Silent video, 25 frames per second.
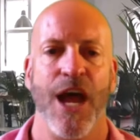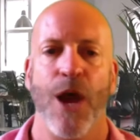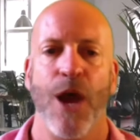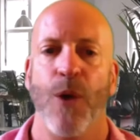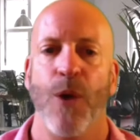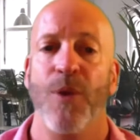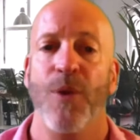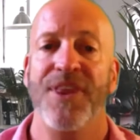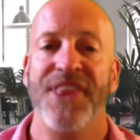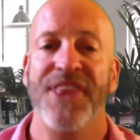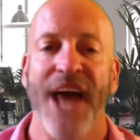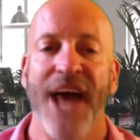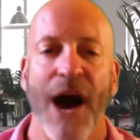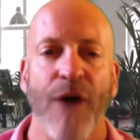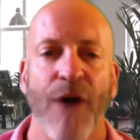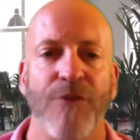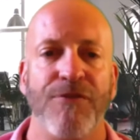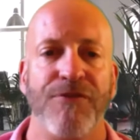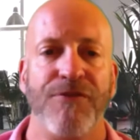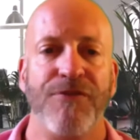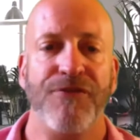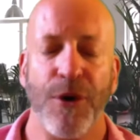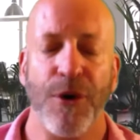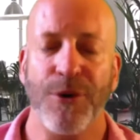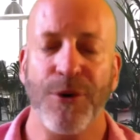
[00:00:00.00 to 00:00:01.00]
Without
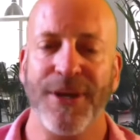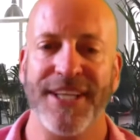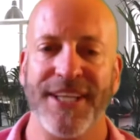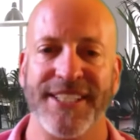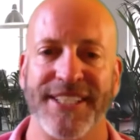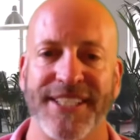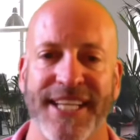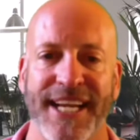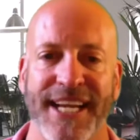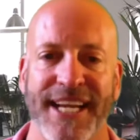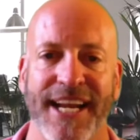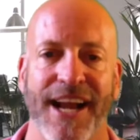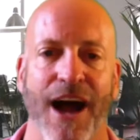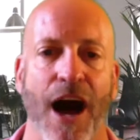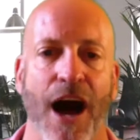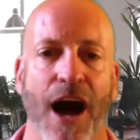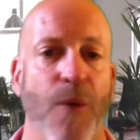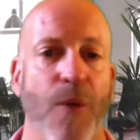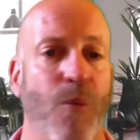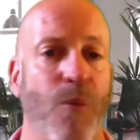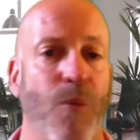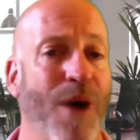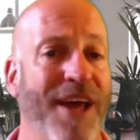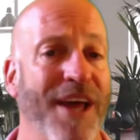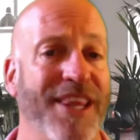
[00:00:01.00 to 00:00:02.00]
focusing
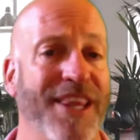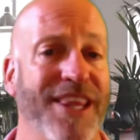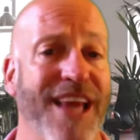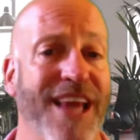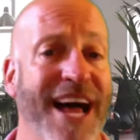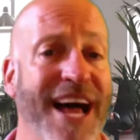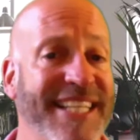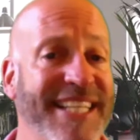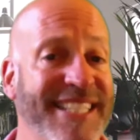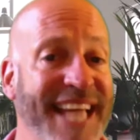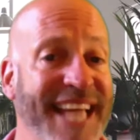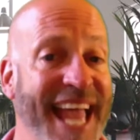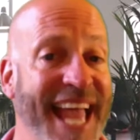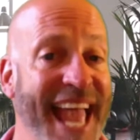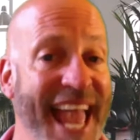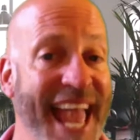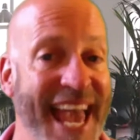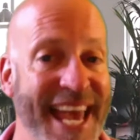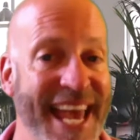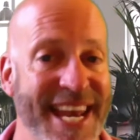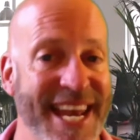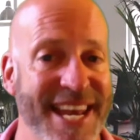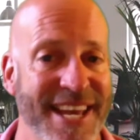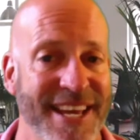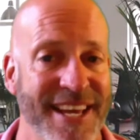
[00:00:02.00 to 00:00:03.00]
on what lies
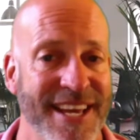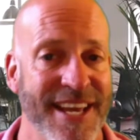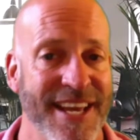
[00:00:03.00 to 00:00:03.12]
ahead,